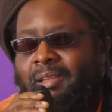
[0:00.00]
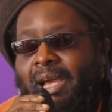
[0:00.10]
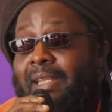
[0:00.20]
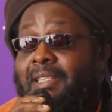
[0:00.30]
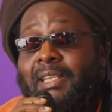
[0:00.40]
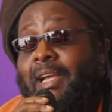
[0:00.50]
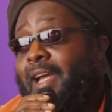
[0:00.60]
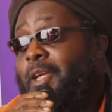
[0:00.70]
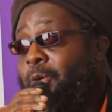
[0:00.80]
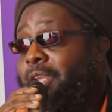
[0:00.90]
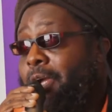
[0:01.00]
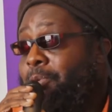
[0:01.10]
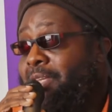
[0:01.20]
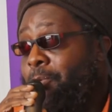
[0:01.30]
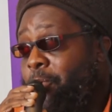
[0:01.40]
And these are the guys who had helped
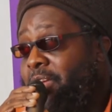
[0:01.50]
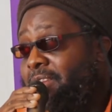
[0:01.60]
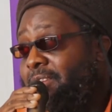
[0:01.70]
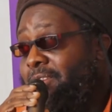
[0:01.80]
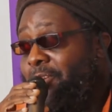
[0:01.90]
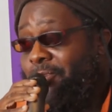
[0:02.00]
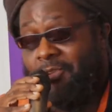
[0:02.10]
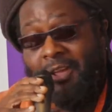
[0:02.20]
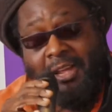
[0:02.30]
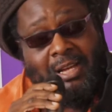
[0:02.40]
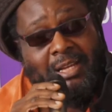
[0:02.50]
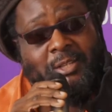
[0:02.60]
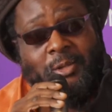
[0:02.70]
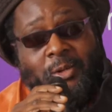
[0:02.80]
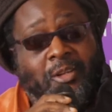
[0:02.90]
him win. You know,
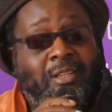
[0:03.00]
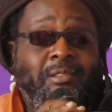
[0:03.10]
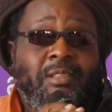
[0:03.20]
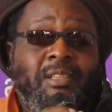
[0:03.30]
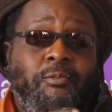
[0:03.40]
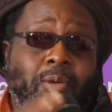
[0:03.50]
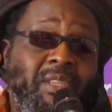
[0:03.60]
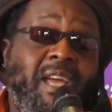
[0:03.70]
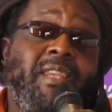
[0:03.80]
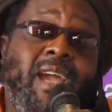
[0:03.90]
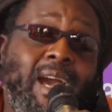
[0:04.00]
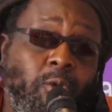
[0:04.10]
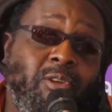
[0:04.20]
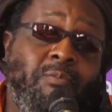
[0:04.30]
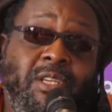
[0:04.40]
so from that day, a
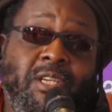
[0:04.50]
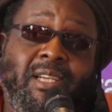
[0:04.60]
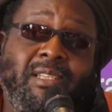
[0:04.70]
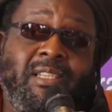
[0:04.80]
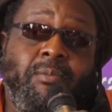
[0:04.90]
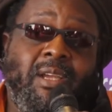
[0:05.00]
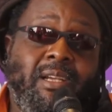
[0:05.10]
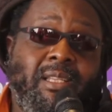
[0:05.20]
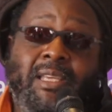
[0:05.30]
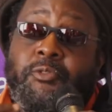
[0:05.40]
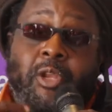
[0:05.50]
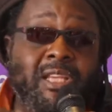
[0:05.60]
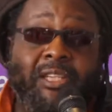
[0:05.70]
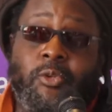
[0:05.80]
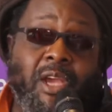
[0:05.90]
lot of musicians in Jamaica, if you
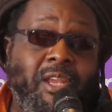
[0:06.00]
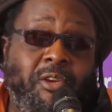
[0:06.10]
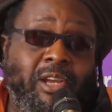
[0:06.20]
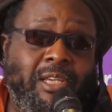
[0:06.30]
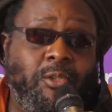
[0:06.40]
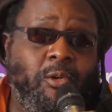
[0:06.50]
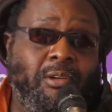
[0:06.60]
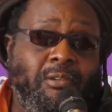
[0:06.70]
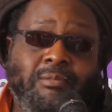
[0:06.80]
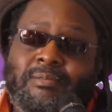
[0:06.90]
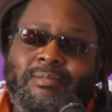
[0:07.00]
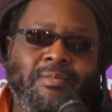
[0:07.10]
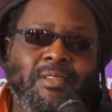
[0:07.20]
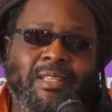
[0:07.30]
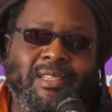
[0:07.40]
listen to any reggae song,
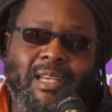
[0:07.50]
they